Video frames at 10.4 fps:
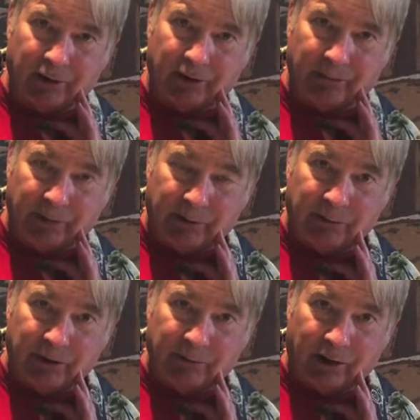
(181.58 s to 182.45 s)
the
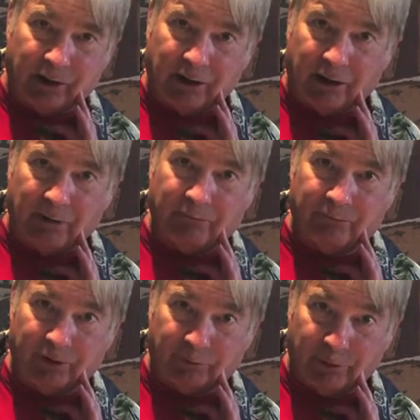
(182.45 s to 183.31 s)
PubClub.com
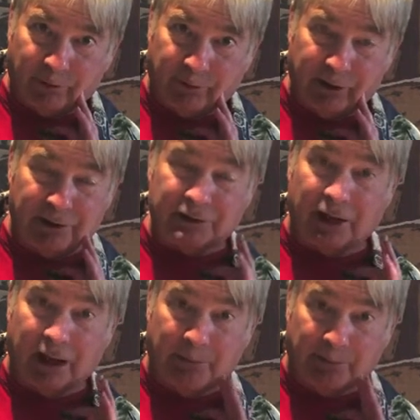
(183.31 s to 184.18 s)
Facebook page
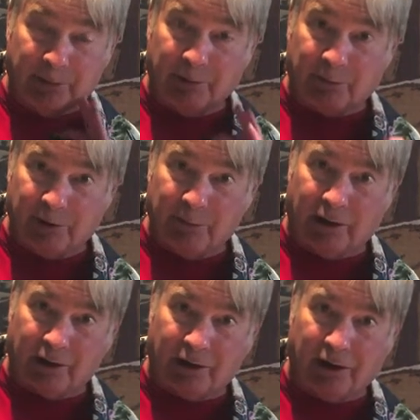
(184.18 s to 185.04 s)
and
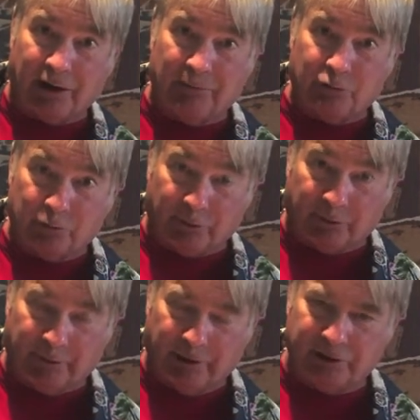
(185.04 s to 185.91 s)
PubClub.com Twitter
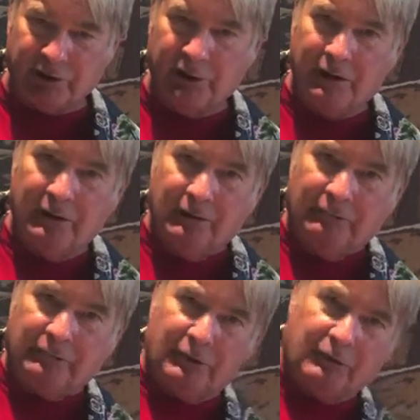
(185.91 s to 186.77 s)
page,
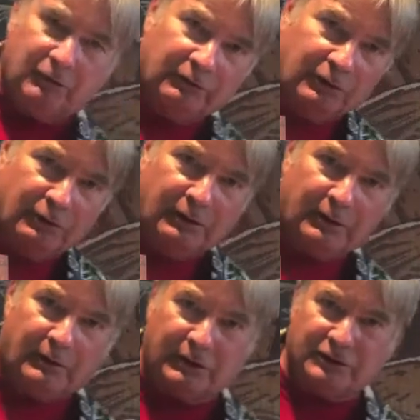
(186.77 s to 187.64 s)
for those of you who want to
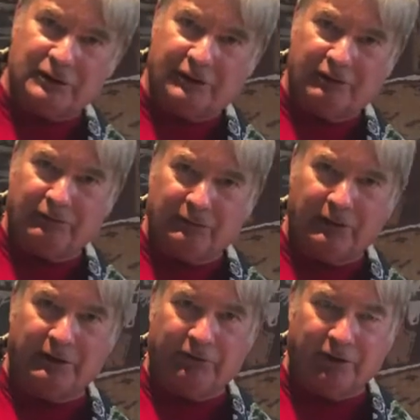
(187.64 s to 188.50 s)
watch this
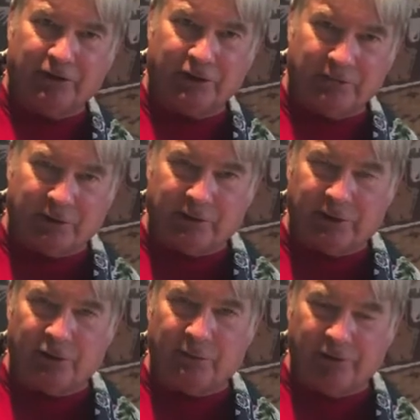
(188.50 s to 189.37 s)
really fun stuff on a
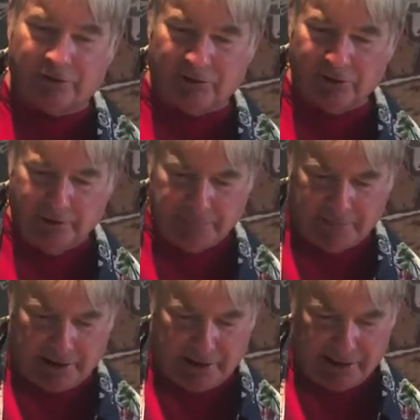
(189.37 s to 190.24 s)
regular basis.
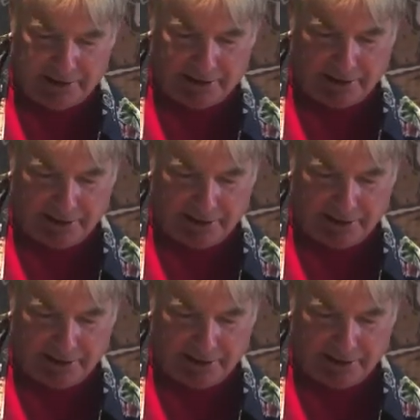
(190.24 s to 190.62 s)
And